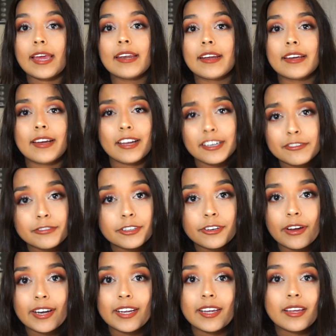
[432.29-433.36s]
and I kind of
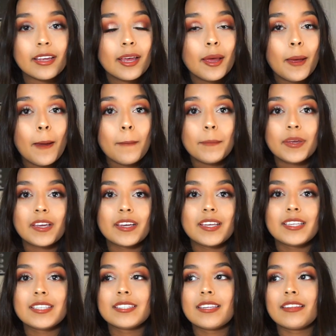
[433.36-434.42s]
regret it
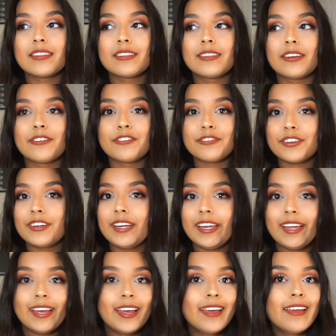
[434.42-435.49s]
because they're
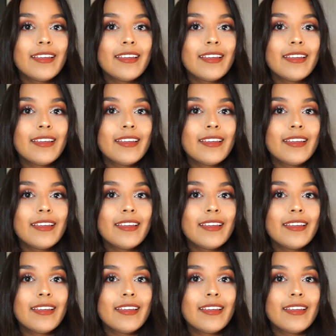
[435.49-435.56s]
free,